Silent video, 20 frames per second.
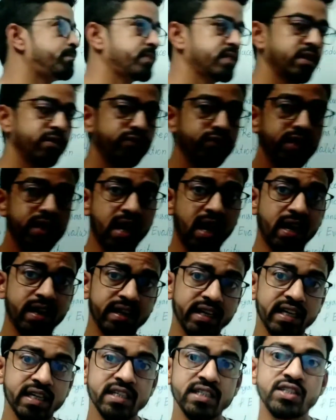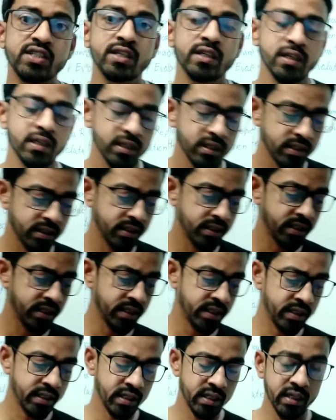if we arrange
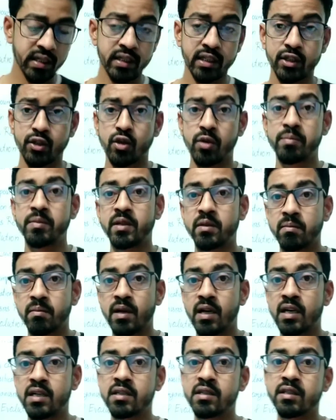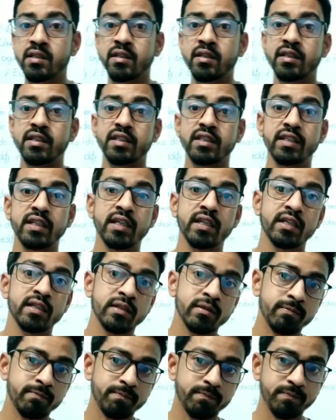their atomic mass, their
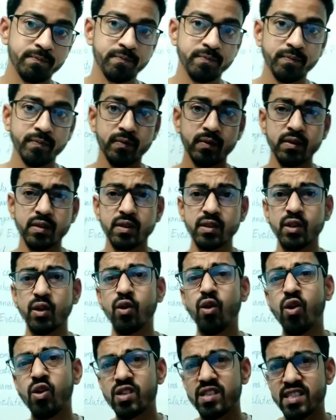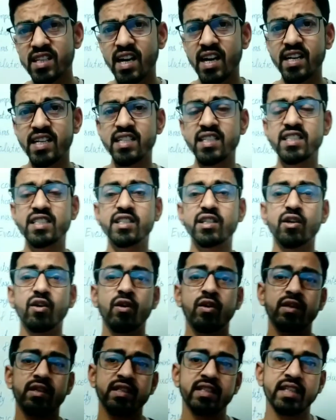oxides
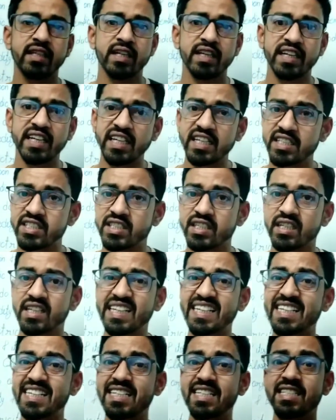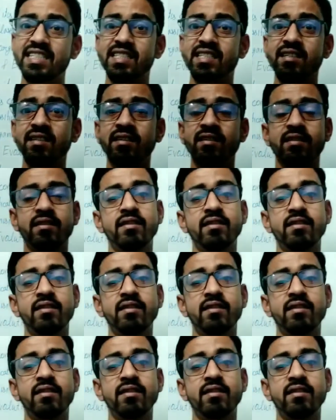or their nature is